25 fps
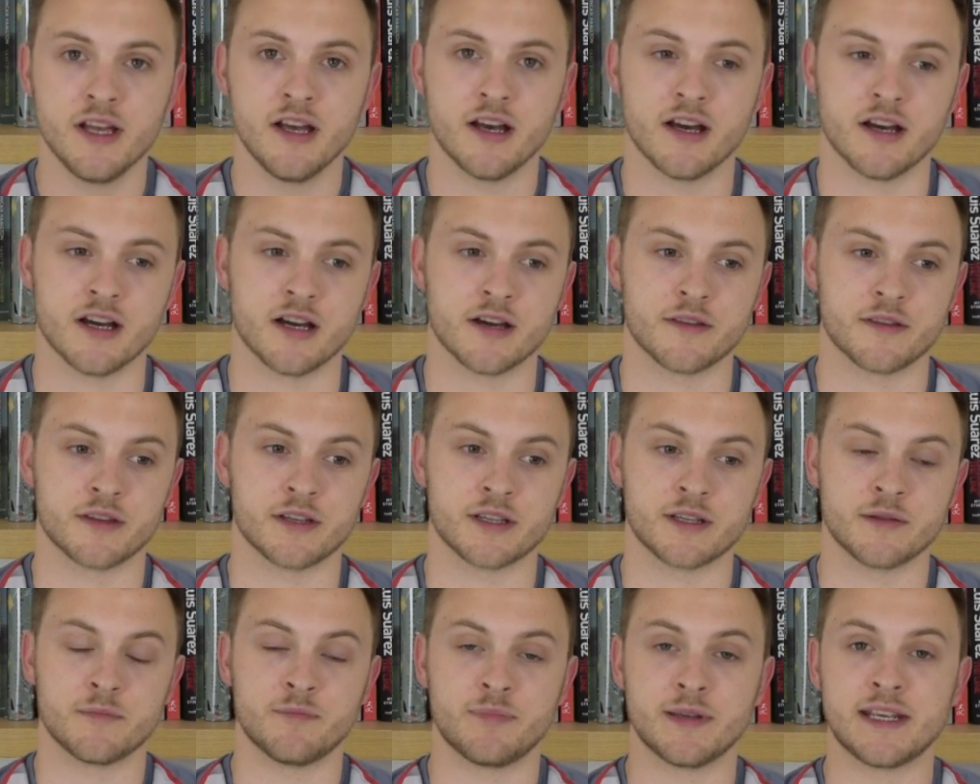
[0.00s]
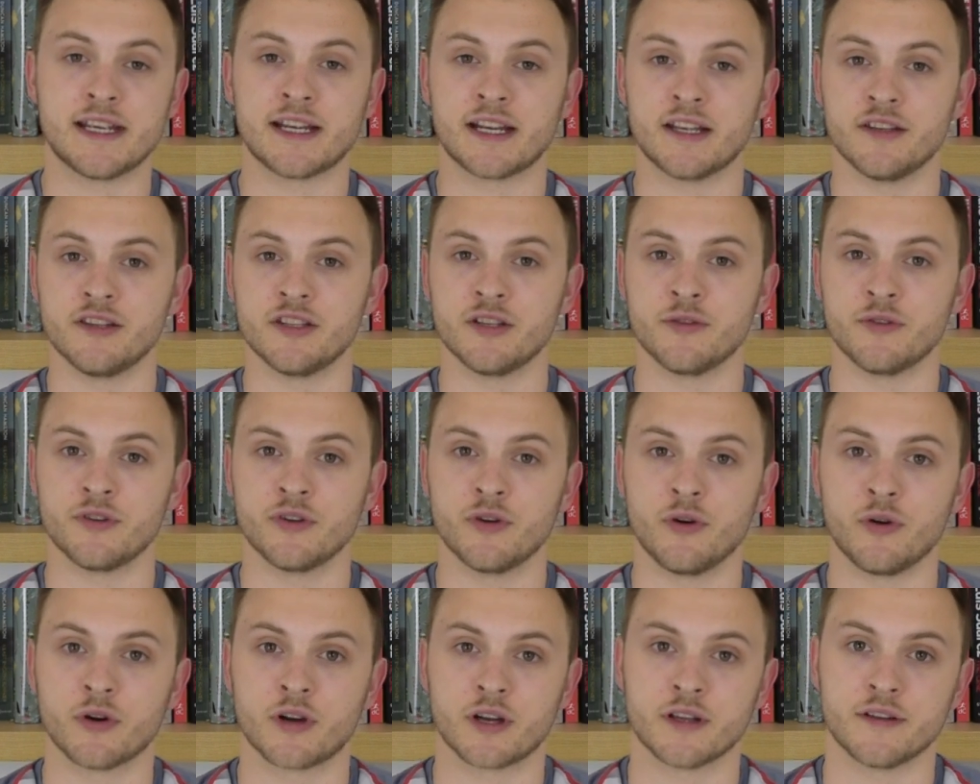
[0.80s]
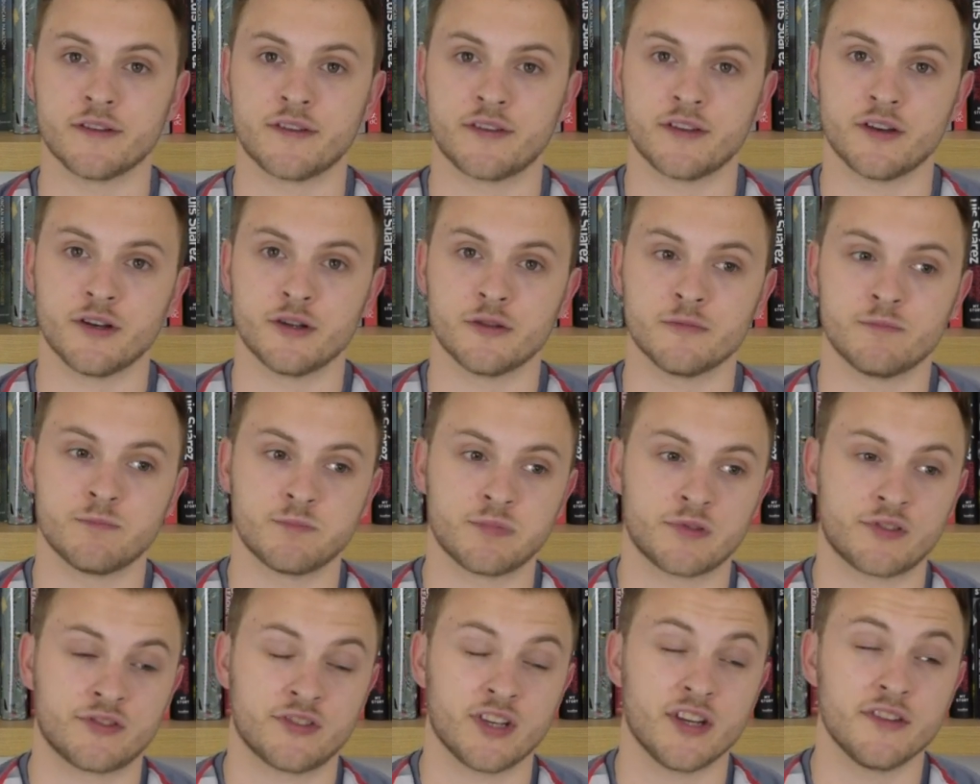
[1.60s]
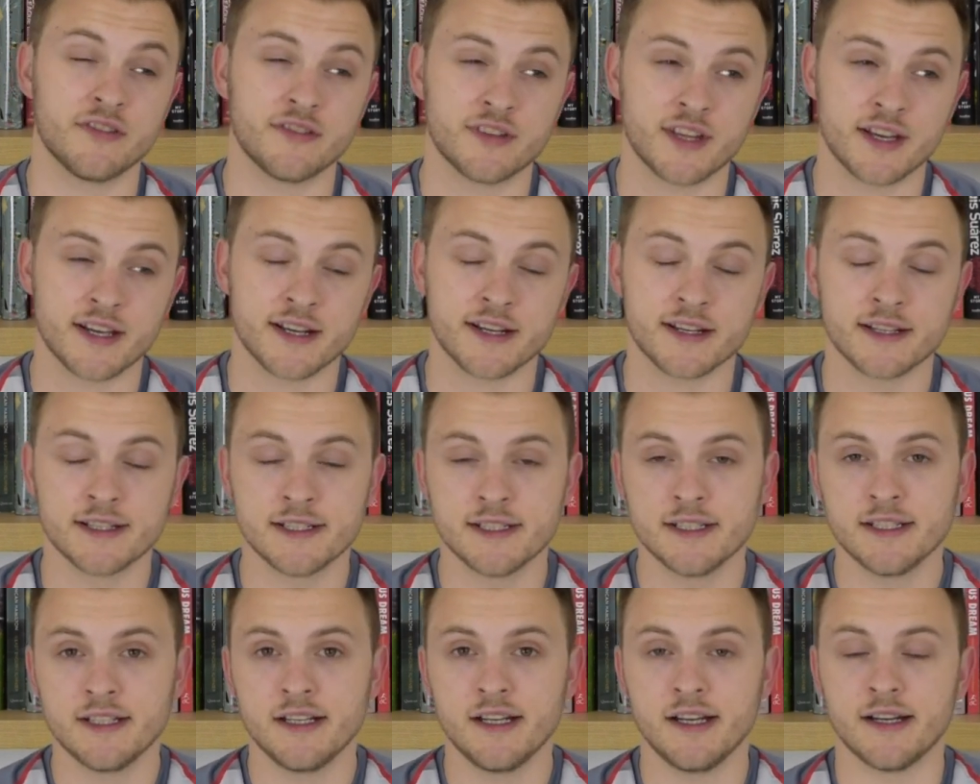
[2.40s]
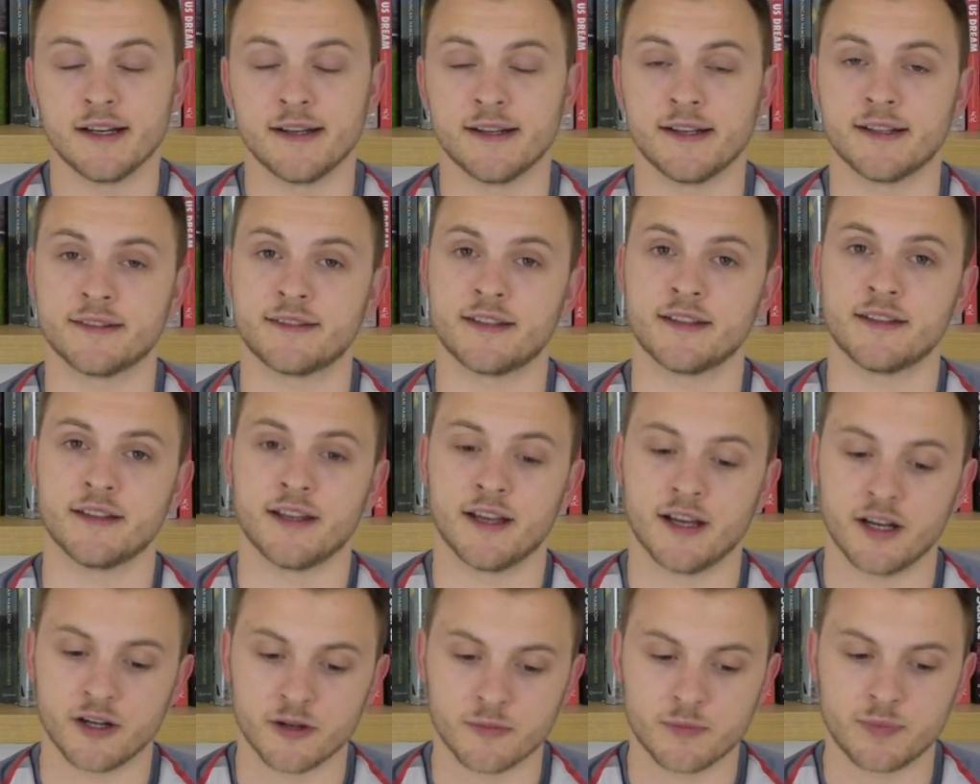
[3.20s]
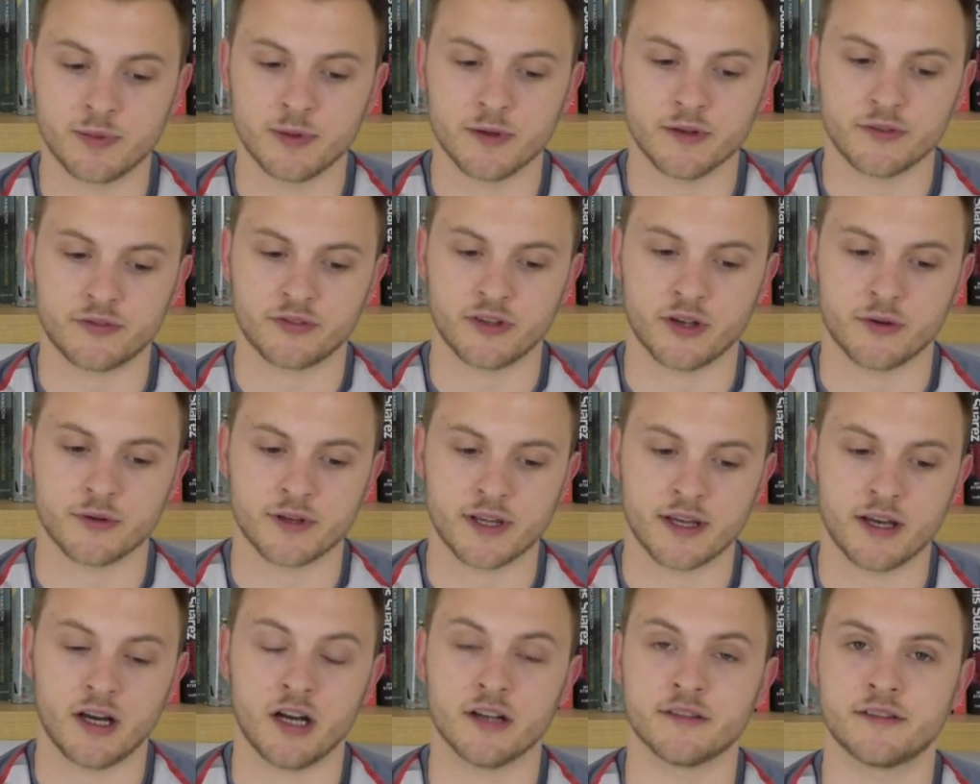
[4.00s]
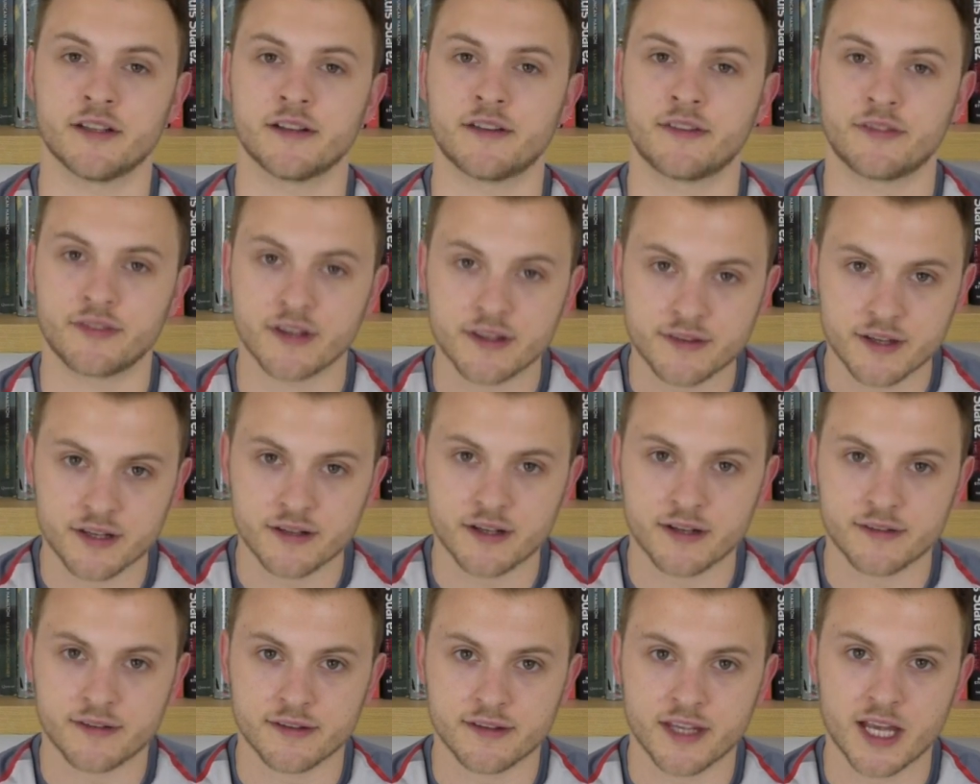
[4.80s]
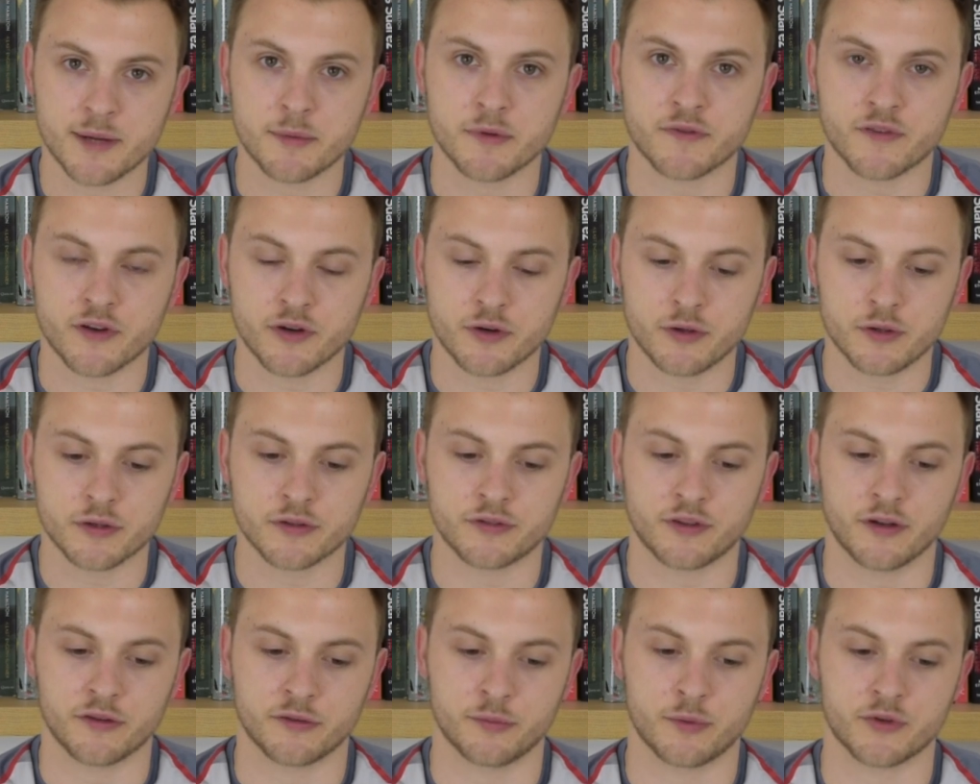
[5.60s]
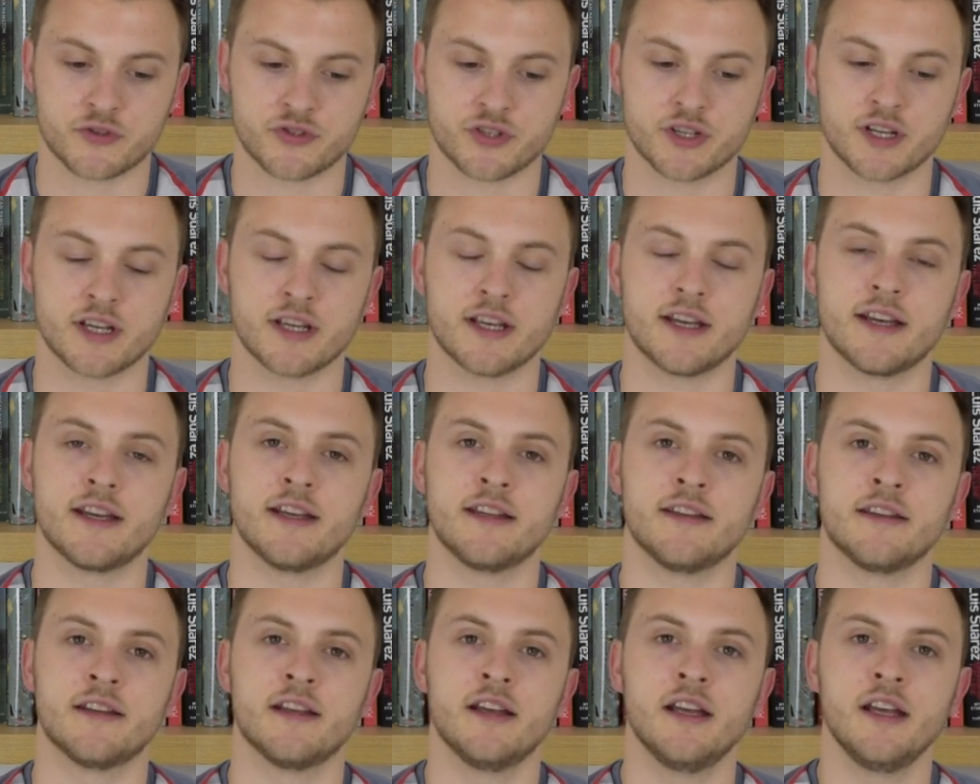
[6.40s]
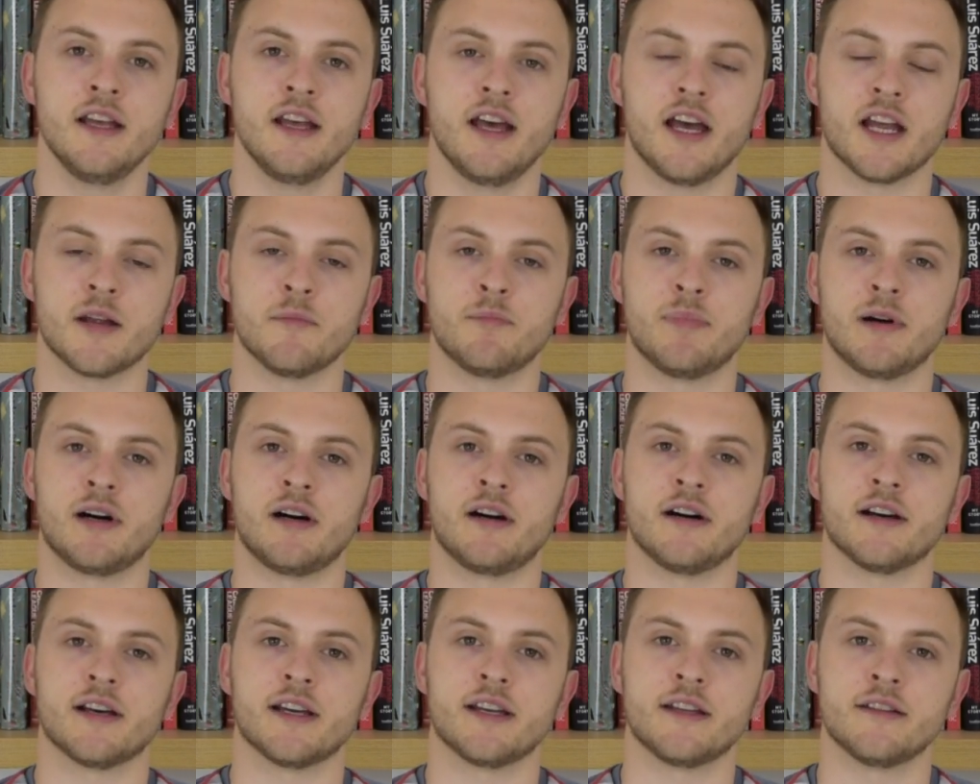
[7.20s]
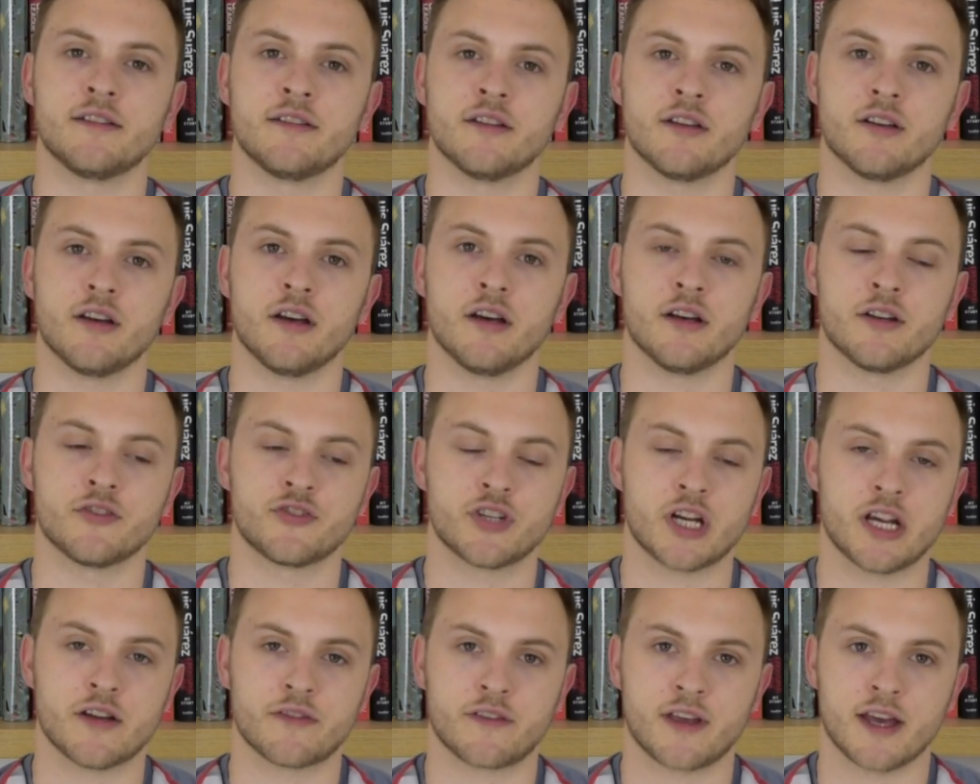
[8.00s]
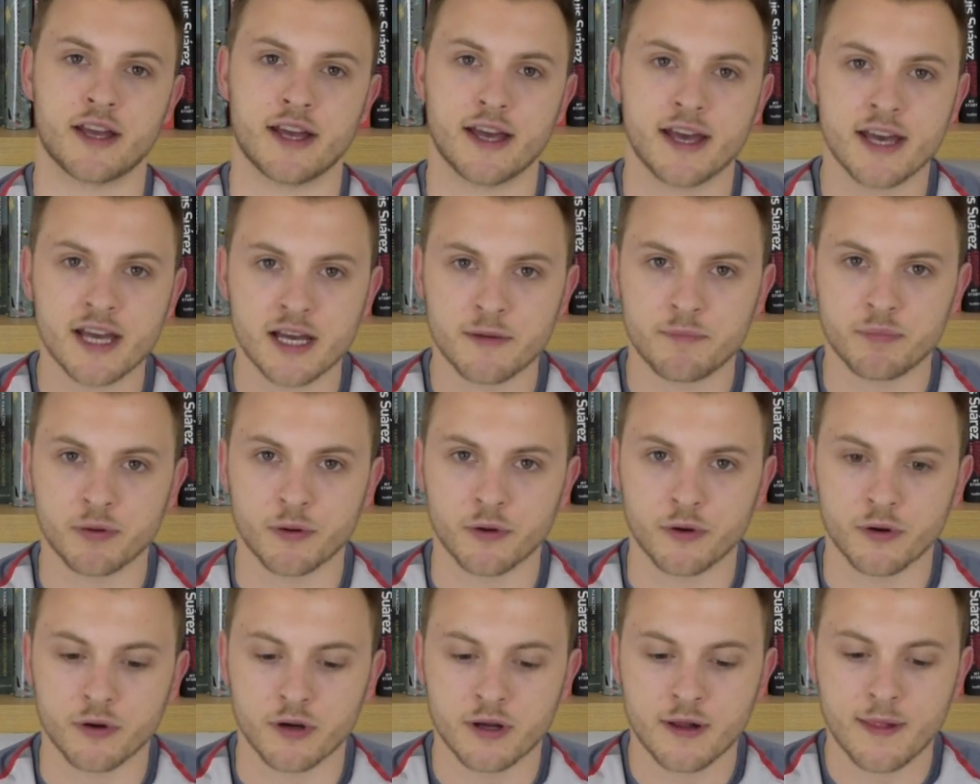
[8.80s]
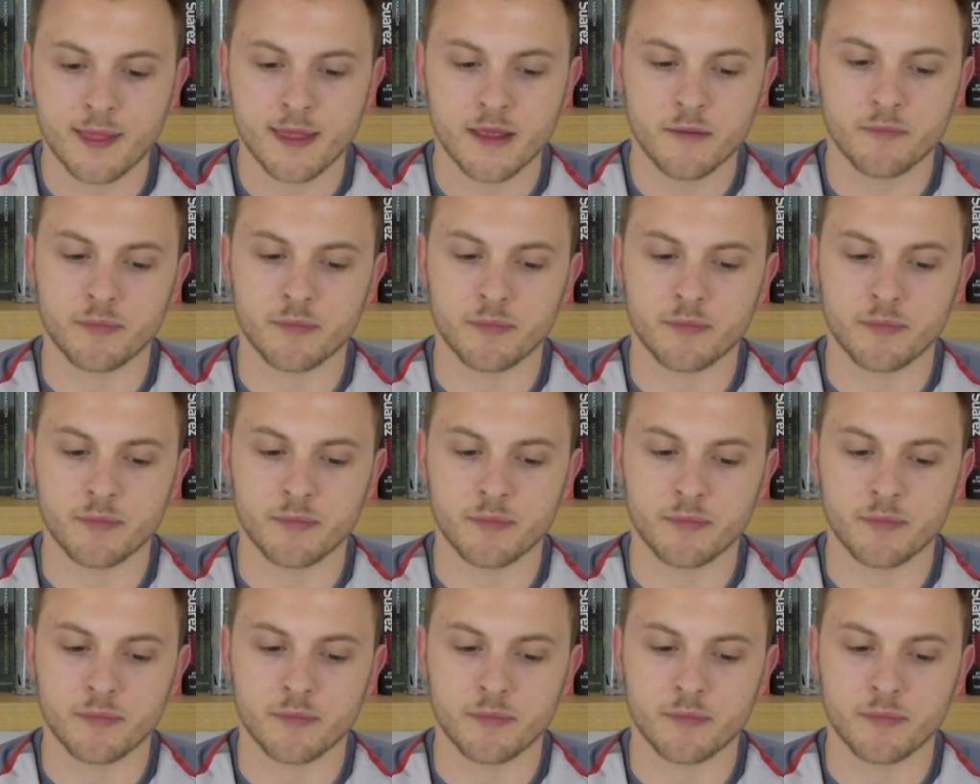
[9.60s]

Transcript: Uh, the being in New York until Sunday uh, didn't help. So yeah, I did see the United game, of course. I was watching it in a bar in uh, JFK Airport.